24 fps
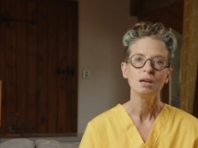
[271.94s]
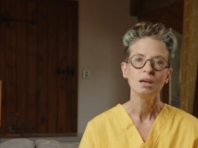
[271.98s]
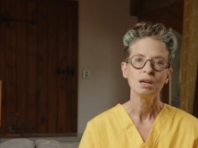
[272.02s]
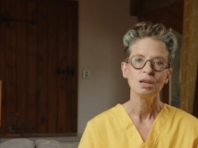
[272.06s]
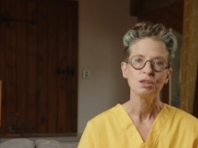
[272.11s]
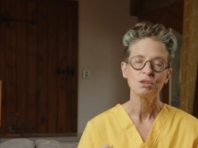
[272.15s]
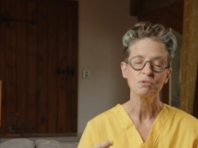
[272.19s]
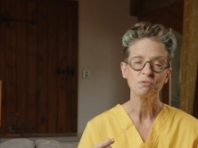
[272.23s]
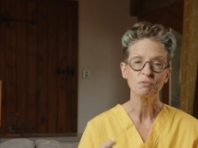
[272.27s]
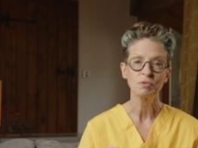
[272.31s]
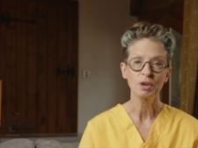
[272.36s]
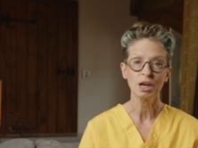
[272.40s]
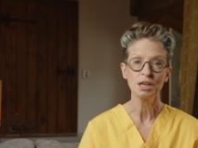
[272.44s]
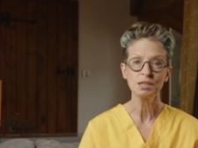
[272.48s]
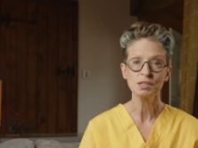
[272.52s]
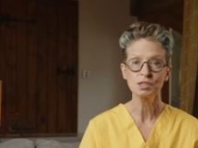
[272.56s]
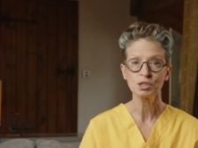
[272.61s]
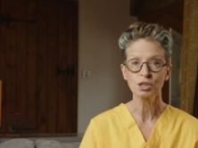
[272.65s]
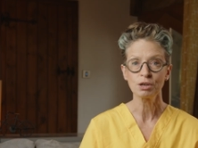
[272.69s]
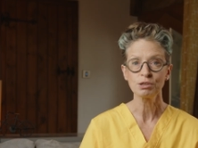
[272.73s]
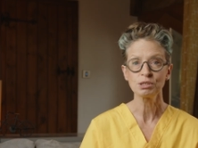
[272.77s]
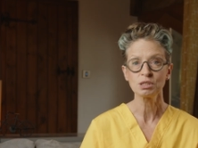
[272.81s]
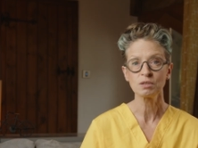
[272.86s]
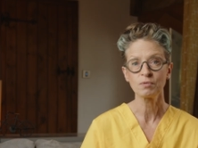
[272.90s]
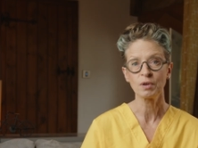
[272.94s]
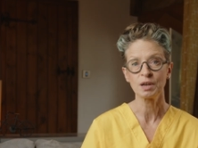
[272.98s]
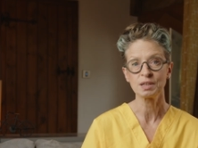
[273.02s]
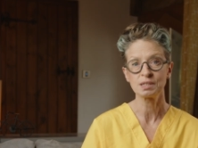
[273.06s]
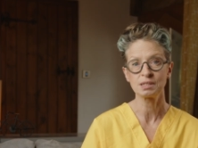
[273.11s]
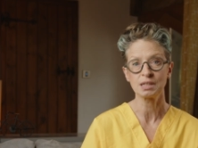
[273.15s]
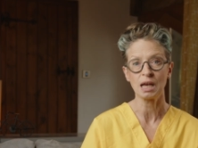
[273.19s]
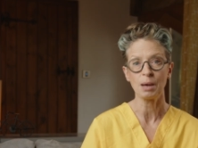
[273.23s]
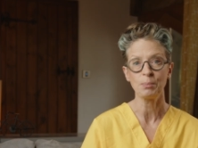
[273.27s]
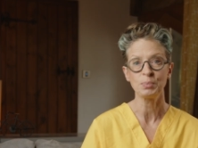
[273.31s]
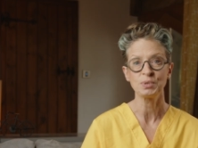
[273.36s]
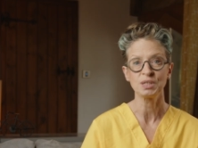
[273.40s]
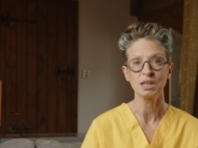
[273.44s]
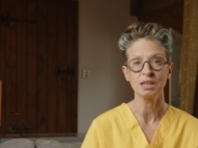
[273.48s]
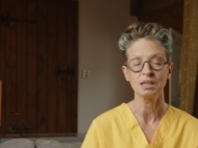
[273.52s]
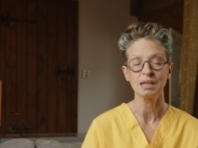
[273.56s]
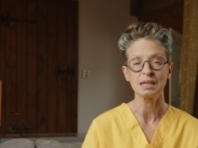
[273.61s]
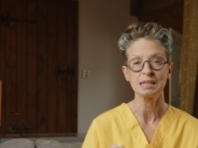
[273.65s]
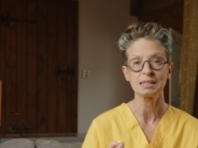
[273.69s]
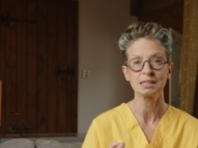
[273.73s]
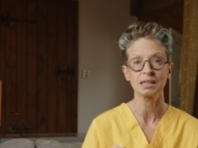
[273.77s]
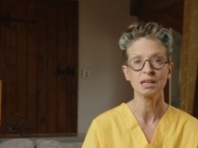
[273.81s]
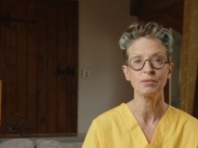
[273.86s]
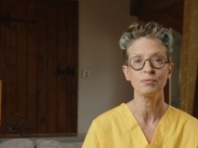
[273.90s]
The first dose of Herceptin
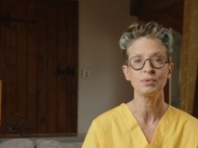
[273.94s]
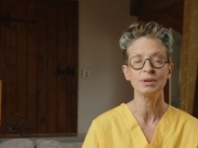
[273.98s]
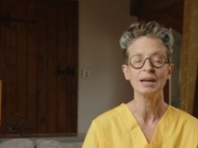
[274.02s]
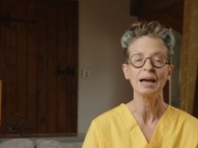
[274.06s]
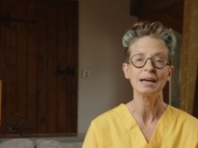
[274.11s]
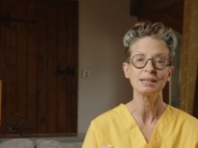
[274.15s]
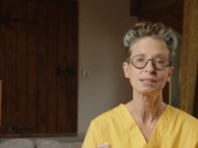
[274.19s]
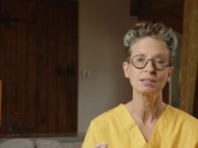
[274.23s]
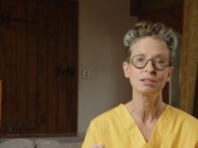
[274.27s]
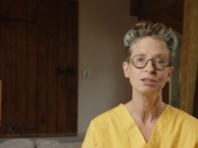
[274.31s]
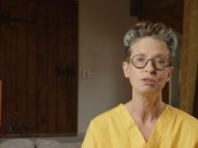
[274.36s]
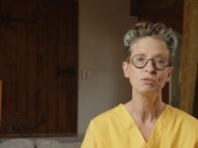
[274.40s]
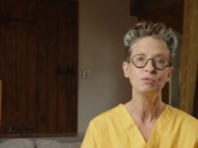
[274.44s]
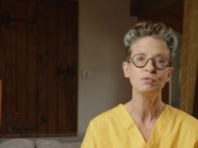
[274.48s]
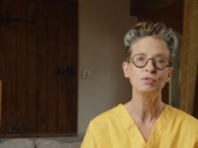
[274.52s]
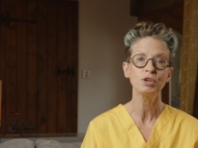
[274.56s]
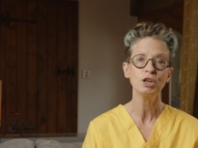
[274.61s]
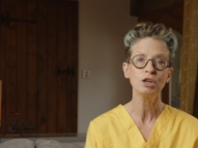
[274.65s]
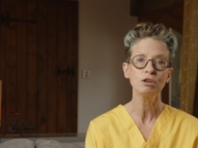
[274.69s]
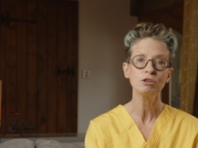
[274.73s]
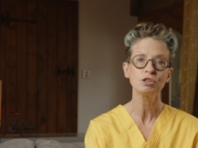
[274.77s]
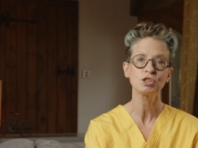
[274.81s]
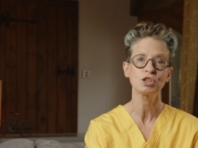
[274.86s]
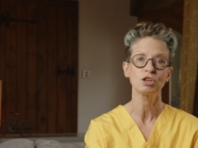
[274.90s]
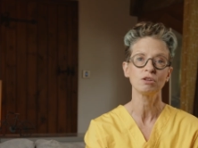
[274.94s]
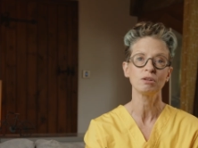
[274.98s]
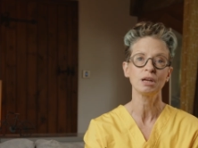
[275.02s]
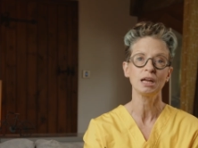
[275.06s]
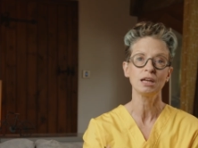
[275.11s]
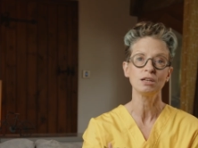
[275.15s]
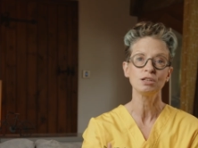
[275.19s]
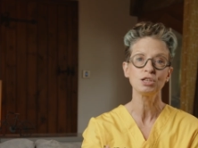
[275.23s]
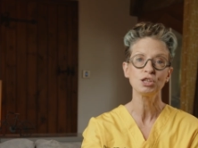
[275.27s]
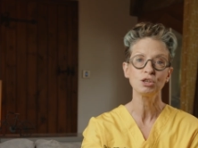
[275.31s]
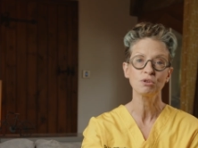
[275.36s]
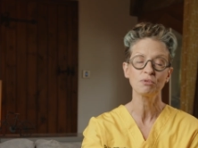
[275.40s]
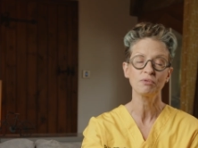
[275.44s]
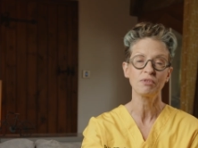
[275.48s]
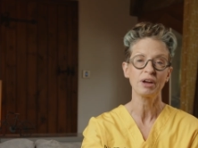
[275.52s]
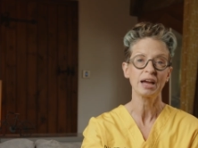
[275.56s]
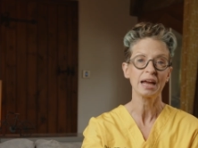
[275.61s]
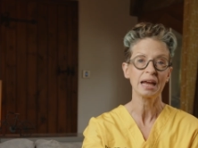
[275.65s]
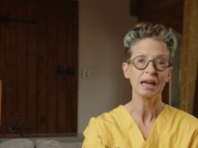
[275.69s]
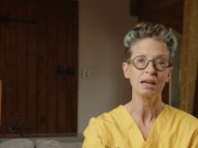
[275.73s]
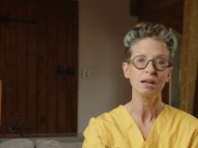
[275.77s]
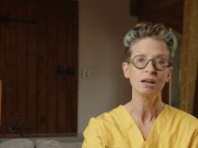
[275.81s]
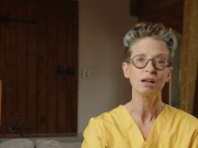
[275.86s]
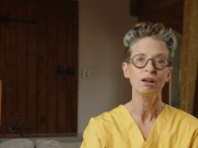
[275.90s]
is given as an infusion into your
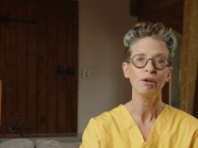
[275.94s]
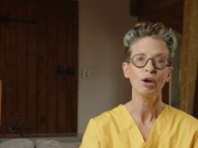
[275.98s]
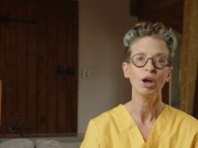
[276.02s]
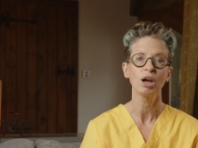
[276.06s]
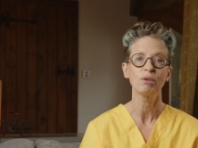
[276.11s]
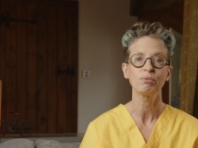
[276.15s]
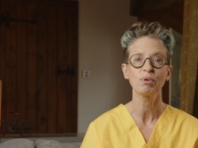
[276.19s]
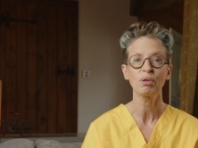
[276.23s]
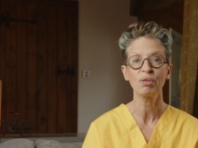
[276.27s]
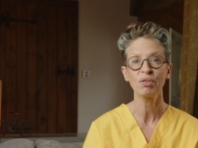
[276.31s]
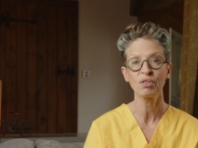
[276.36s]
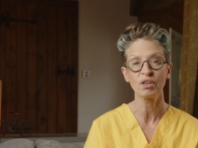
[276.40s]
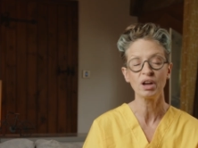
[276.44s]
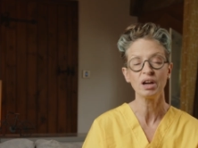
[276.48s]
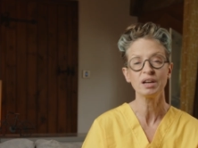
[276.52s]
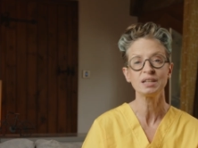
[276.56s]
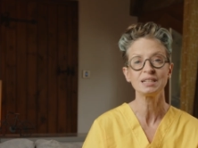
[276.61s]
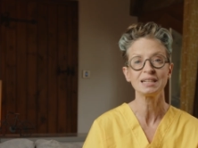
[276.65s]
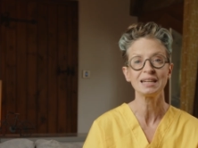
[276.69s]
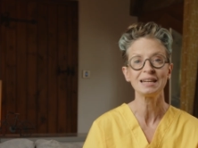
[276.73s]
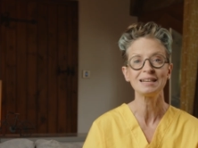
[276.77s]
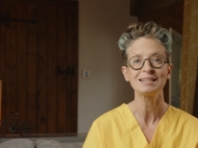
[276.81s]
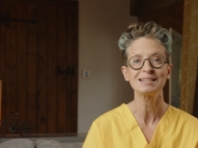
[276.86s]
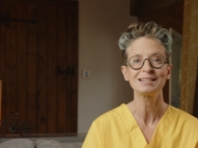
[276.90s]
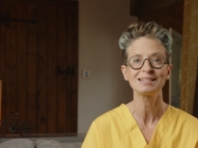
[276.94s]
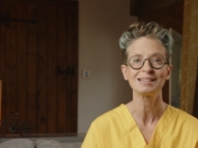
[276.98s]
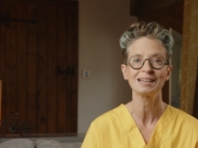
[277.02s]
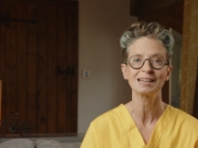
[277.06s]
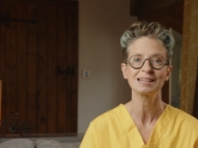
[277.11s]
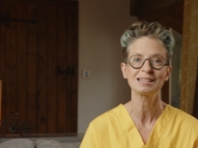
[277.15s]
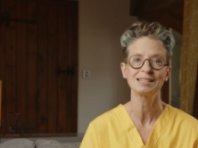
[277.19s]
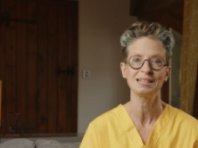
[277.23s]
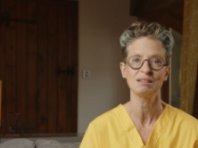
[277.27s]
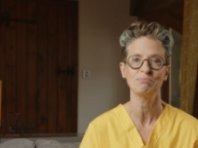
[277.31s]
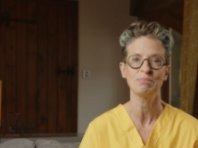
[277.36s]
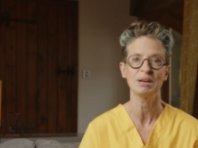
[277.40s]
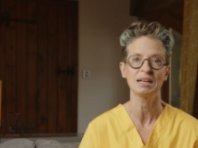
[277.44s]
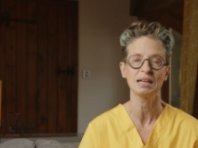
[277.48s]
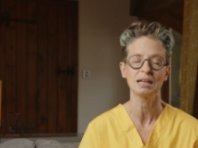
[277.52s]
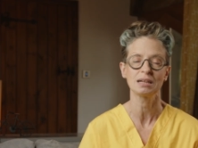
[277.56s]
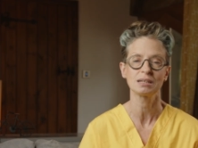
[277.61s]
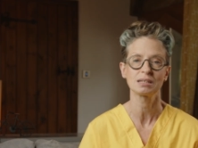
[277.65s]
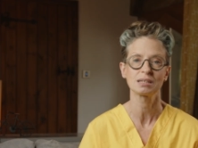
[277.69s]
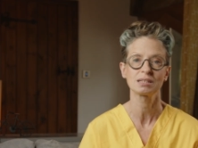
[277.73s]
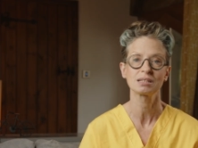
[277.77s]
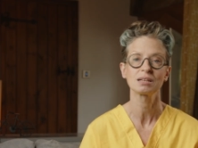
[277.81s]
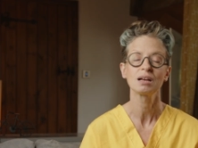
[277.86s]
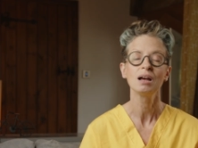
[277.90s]
vein over 30 to 60
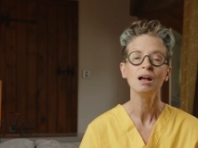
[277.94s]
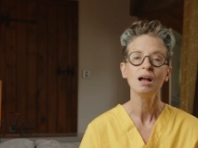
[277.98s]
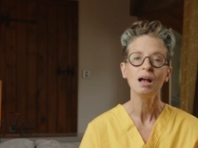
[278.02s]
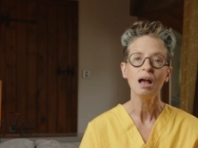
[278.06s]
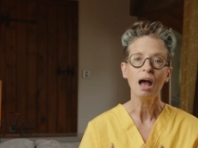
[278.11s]
minutes.